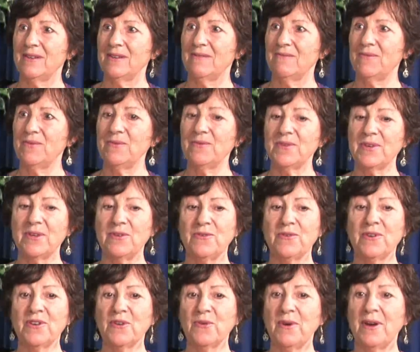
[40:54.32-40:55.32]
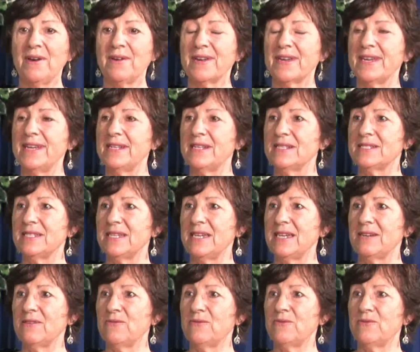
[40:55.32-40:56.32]
If you think you can go out and kill
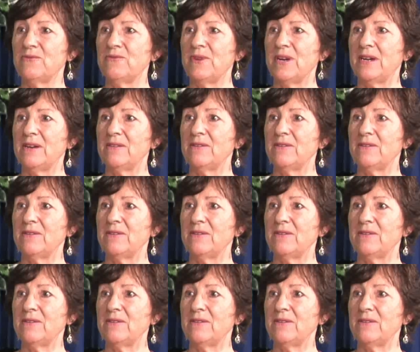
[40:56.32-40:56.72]
deer all,